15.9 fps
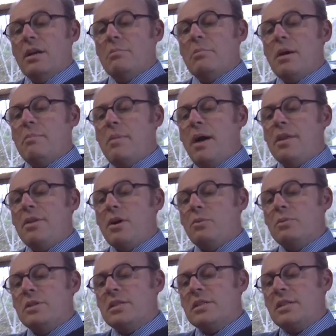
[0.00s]
My mother
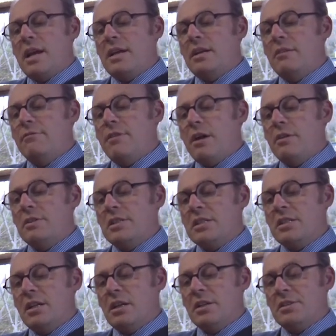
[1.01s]
was standing very
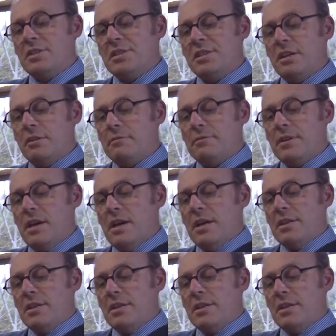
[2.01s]
still and stiff,